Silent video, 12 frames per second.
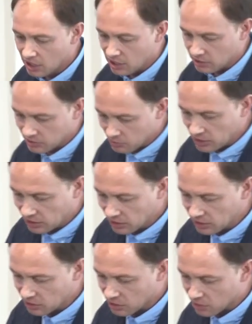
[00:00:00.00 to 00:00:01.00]
uh,
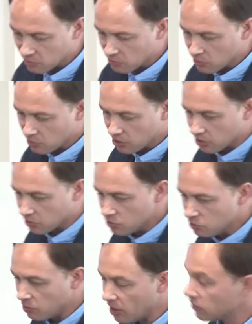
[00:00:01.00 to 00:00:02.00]
typically um, uh,
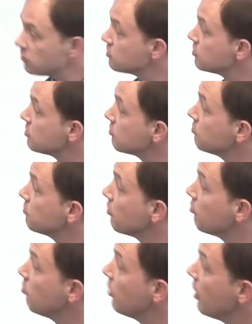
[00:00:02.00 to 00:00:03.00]
root pathogens of,
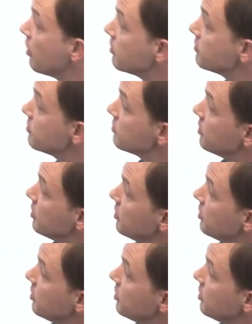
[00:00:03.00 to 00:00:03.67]
of plants,